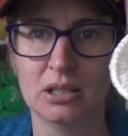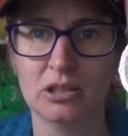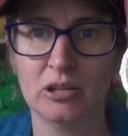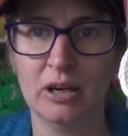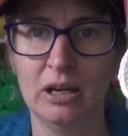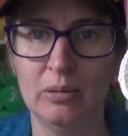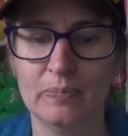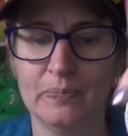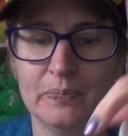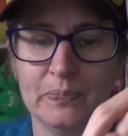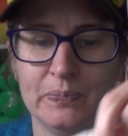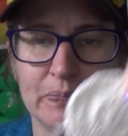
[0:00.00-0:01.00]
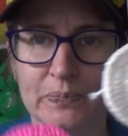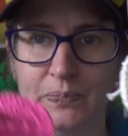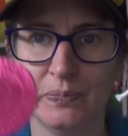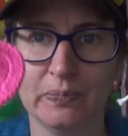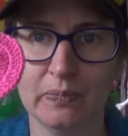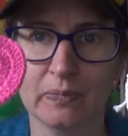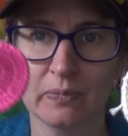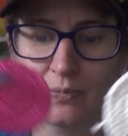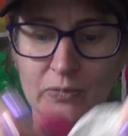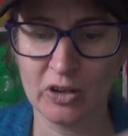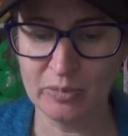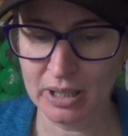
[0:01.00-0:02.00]
Cream.
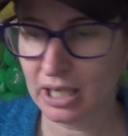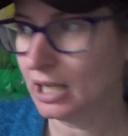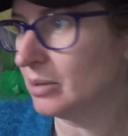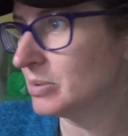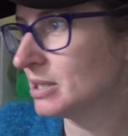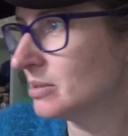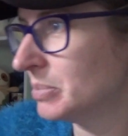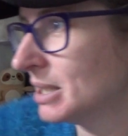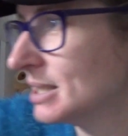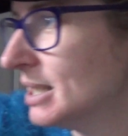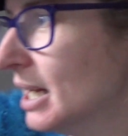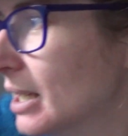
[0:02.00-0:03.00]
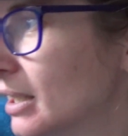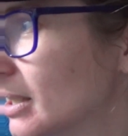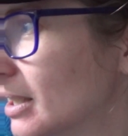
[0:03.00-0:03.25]
I've made heaps. There's a big stack.